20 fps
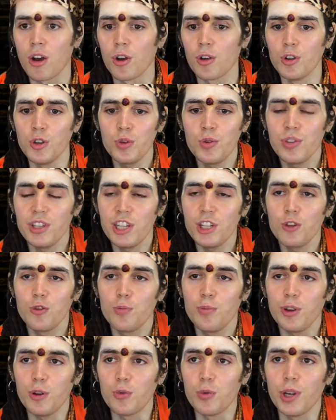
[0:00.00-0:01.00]
you need to
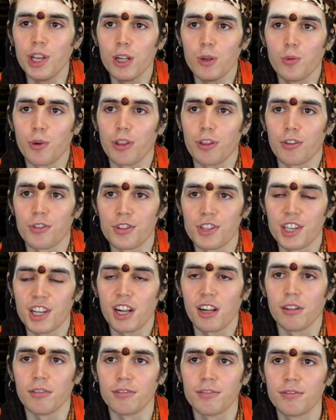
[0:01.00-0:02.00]
be real with
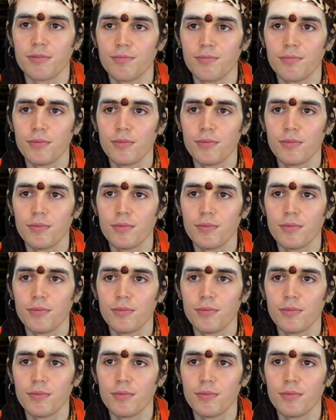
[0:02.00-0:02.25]
yourself.